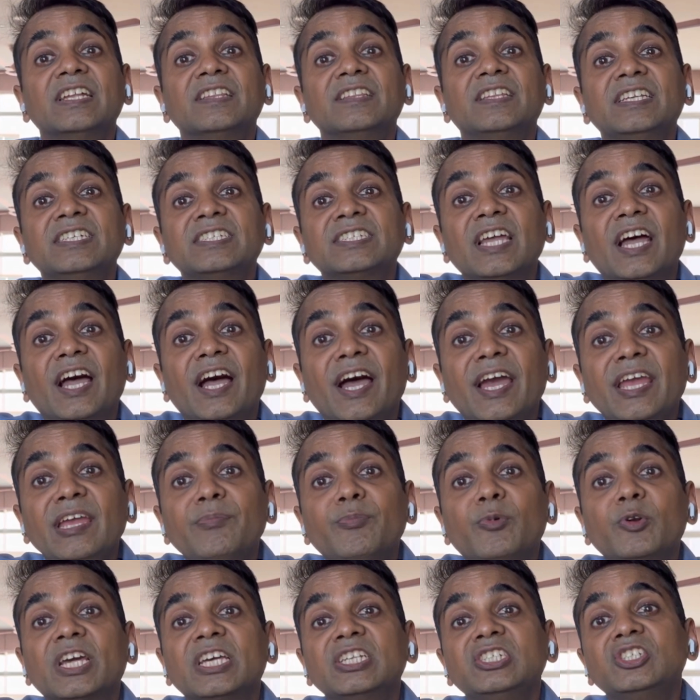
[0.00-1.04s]
there is a high
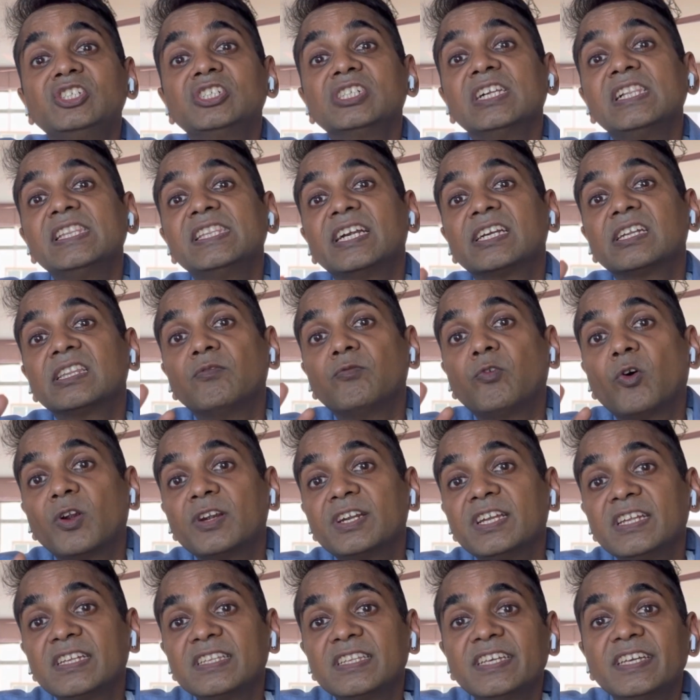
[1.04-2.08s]
potential that the
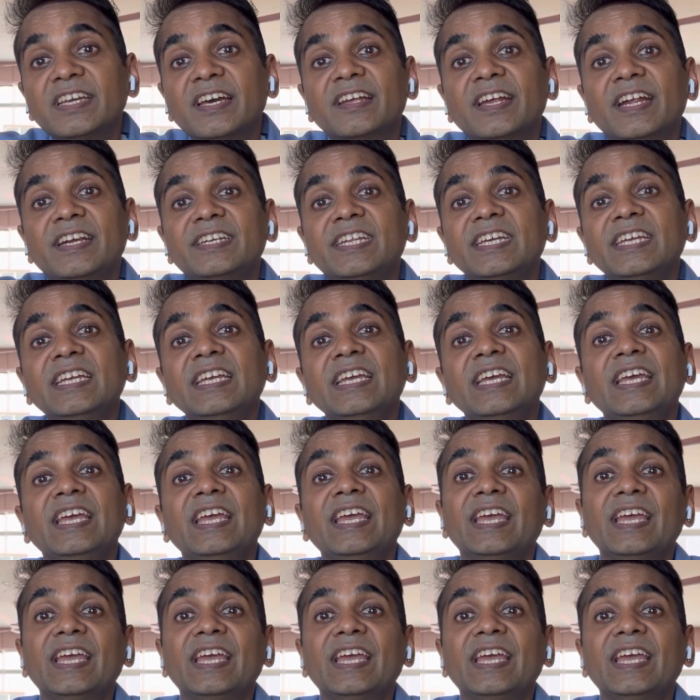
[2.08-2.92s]
water they are getting